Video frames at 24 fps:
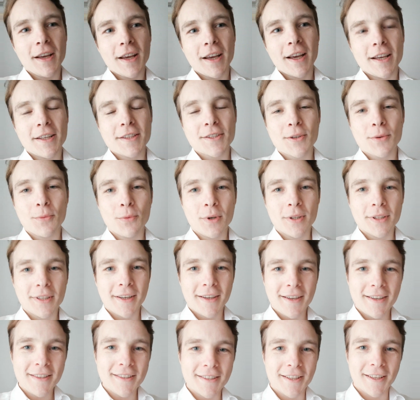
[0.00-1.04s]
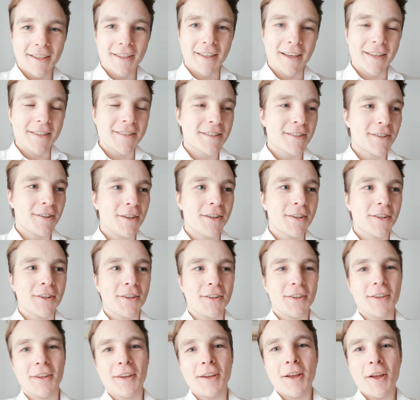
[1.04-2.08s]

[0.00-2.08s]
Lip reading: And so what I did, I started